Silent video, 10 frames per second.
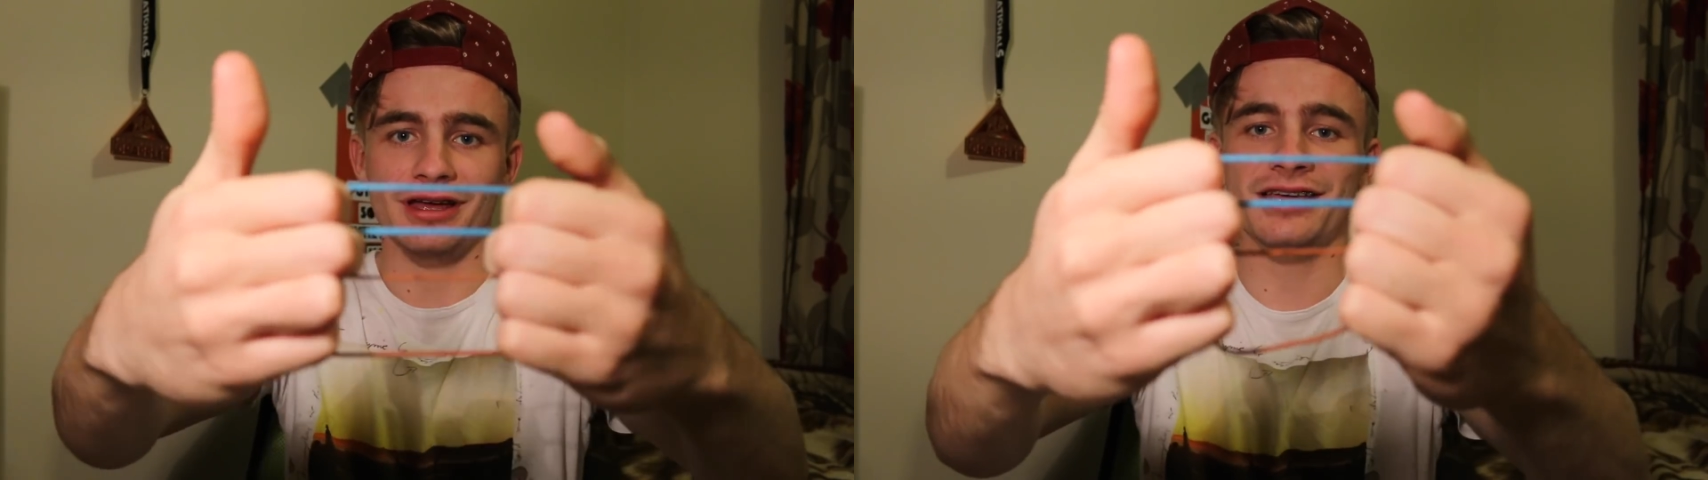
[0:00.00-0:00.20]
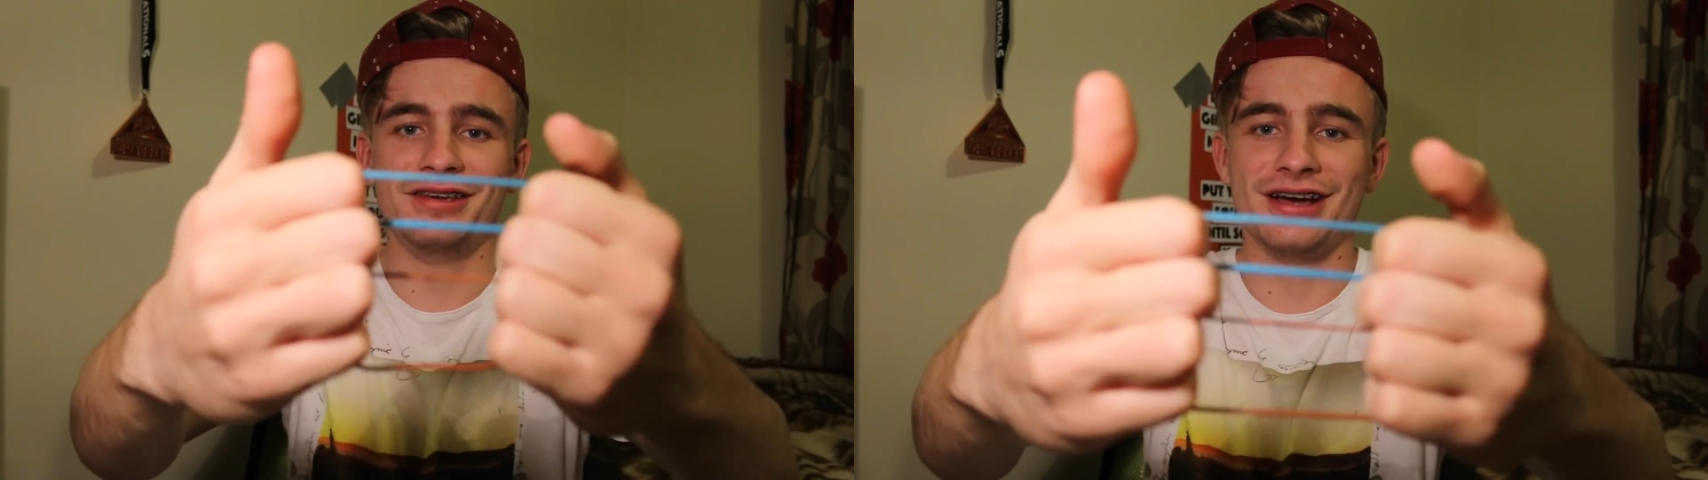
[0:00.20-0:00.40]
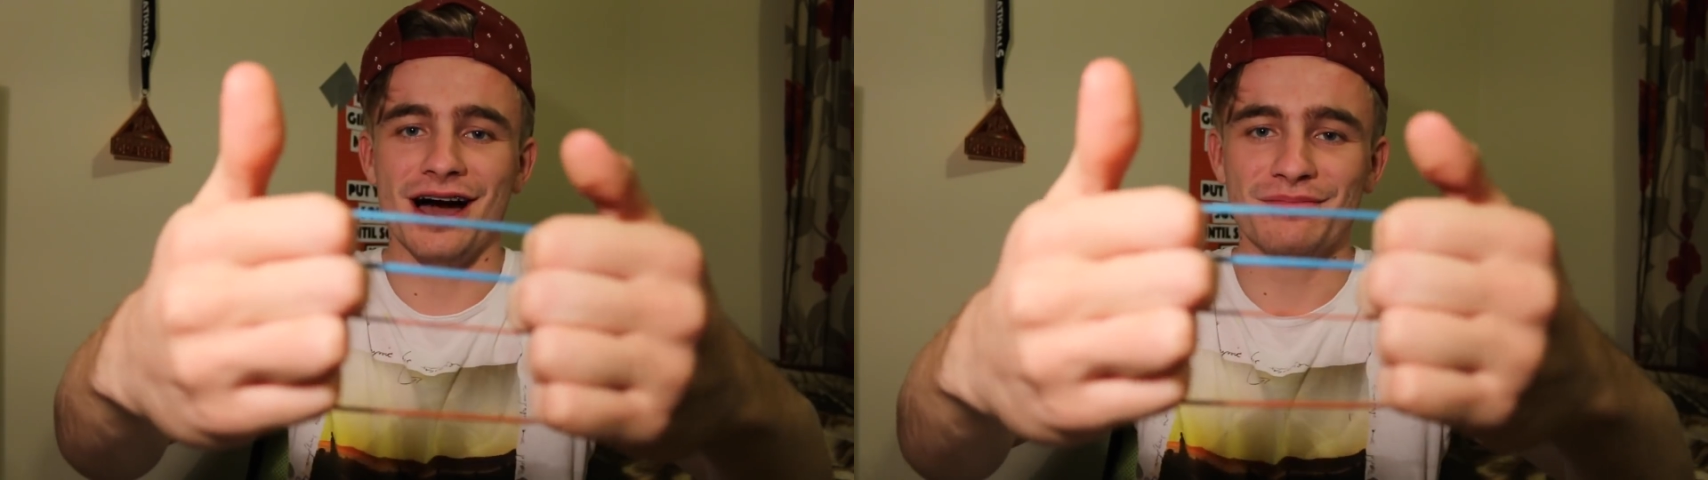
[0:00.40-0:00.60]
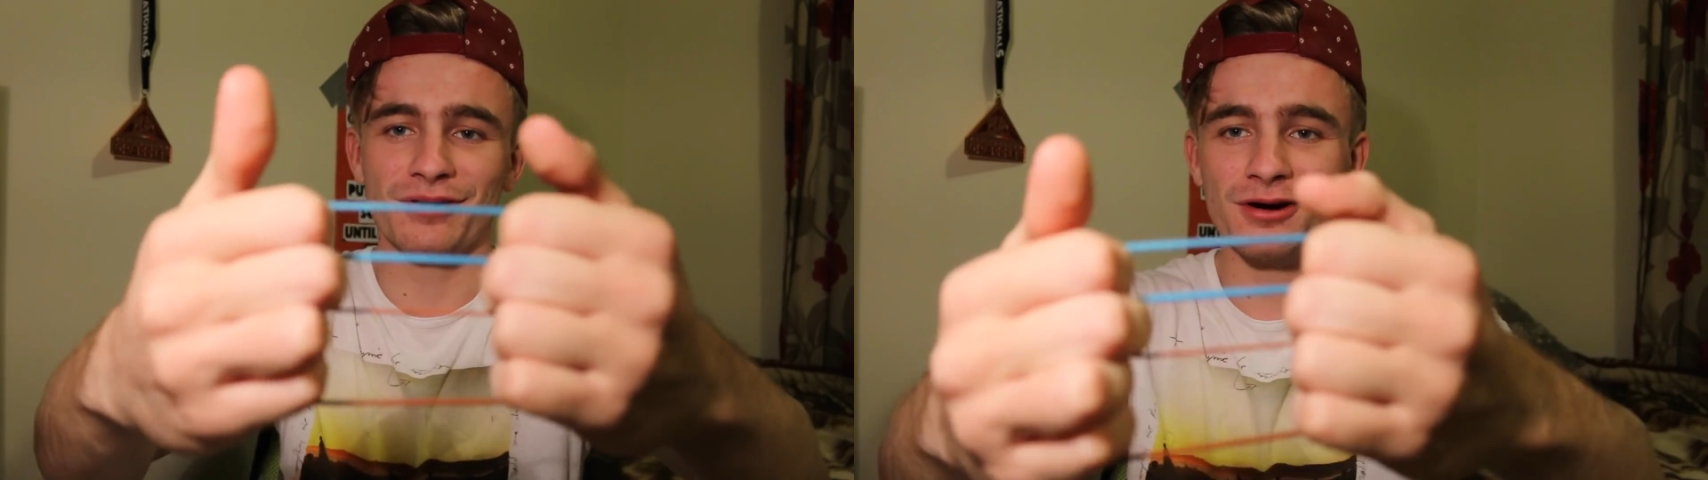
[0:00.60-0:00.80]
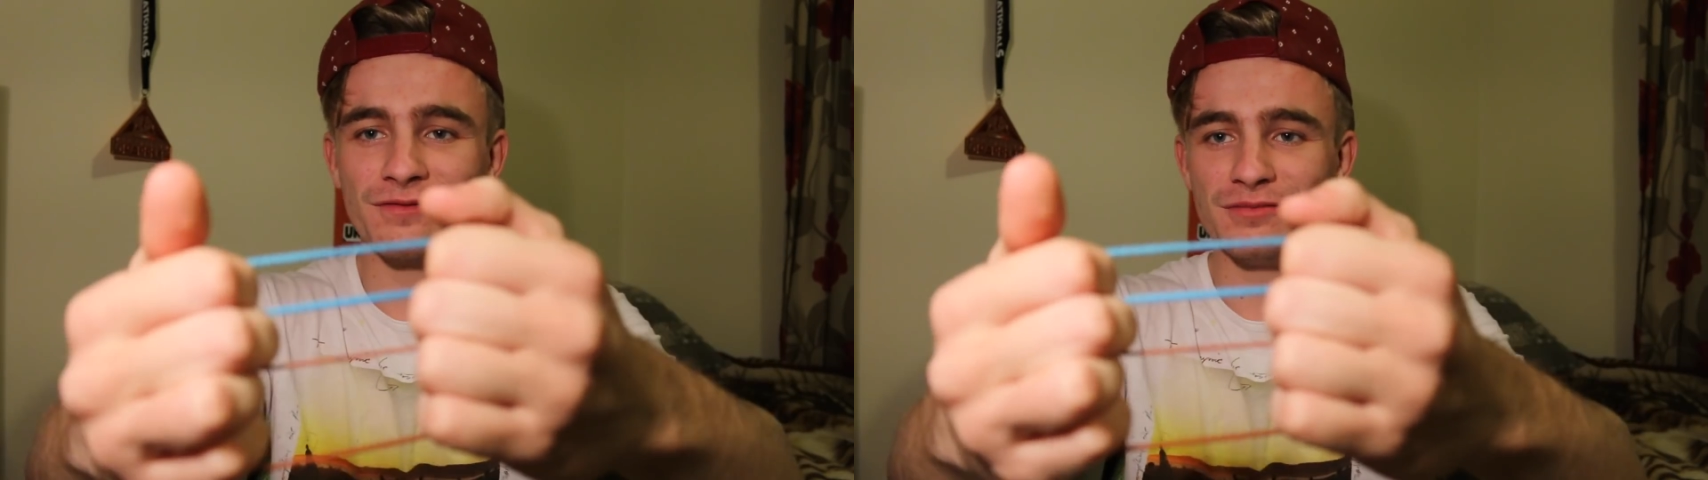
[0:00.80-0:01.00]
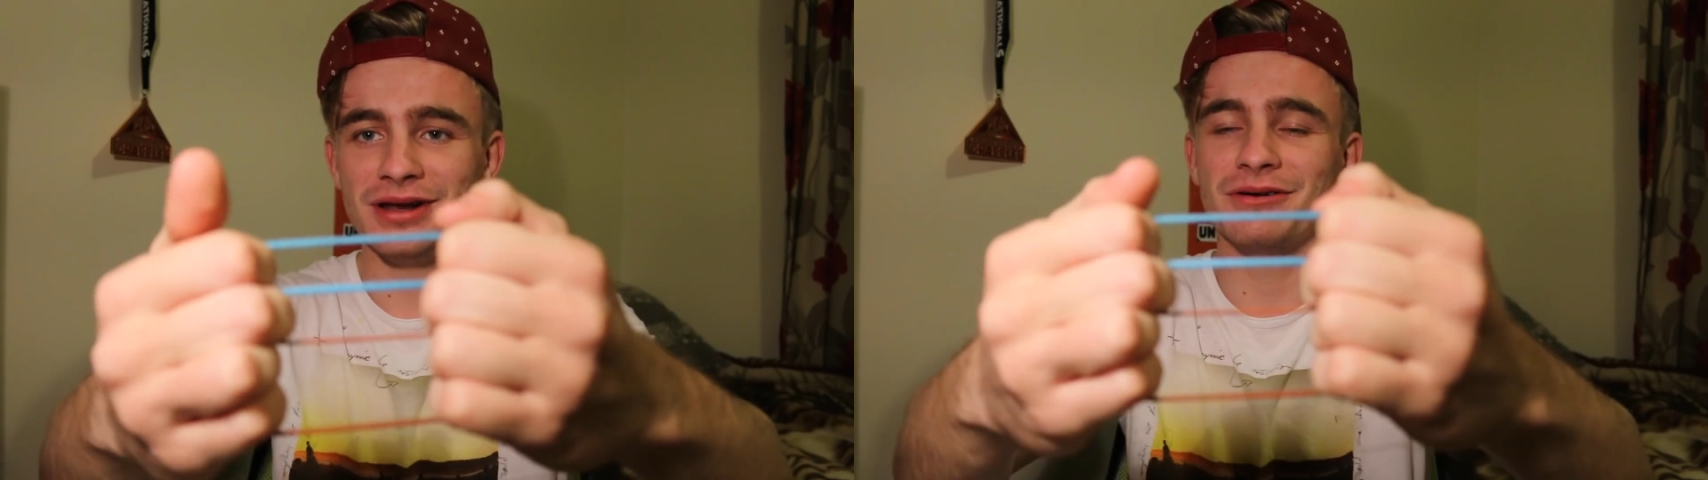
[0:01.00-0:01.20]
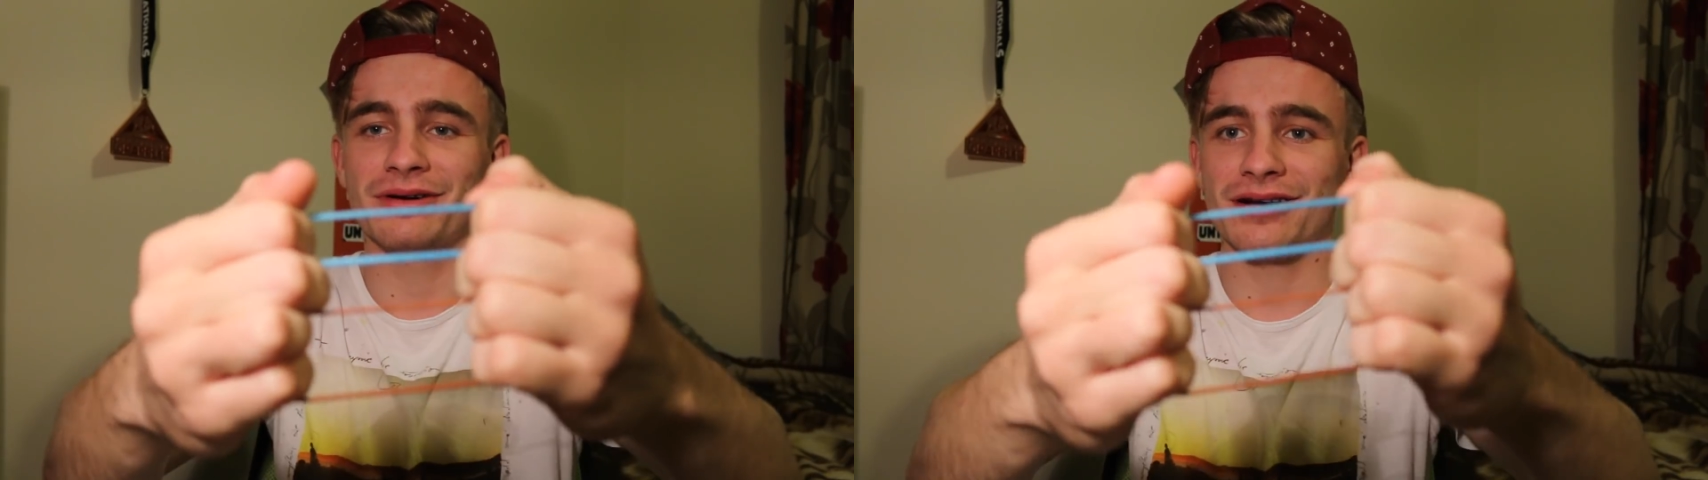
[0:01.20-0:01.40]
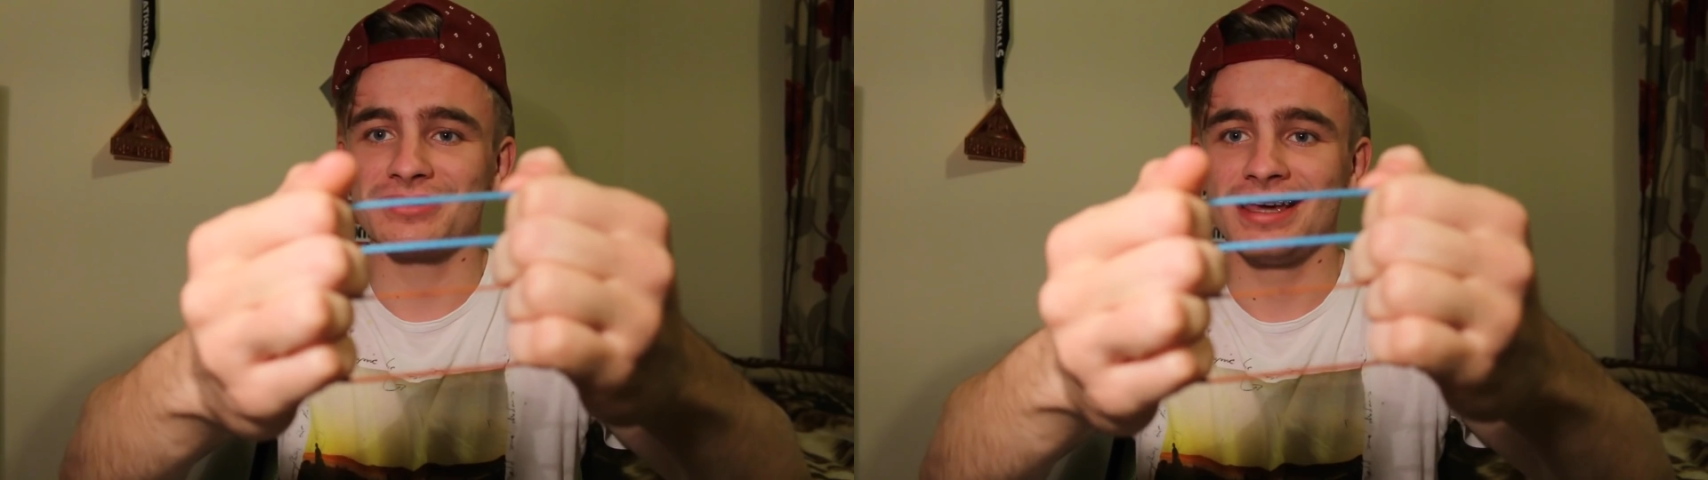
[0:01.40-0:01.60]
You can't borrow it from
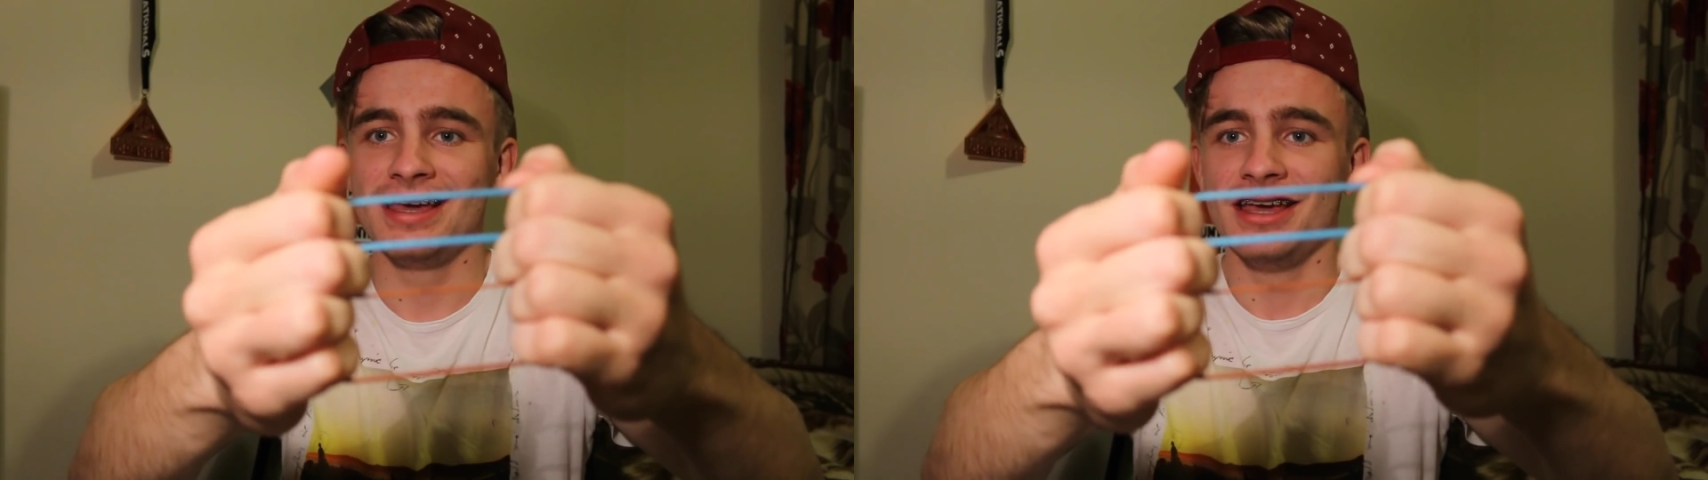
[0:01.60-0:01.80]
anywhere else.